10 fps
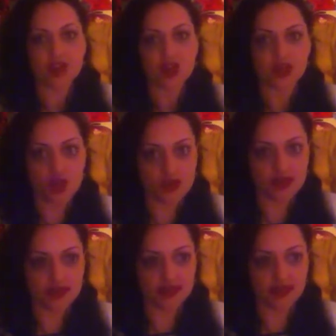know
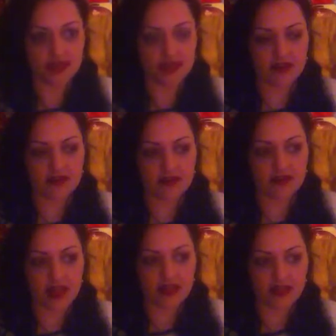this,
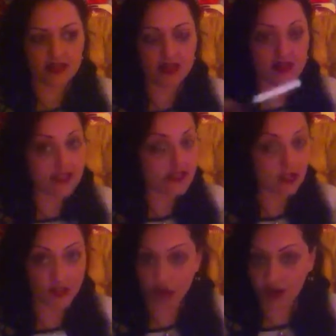that
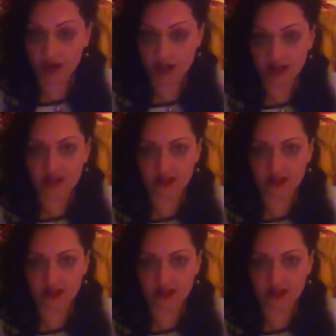there are none.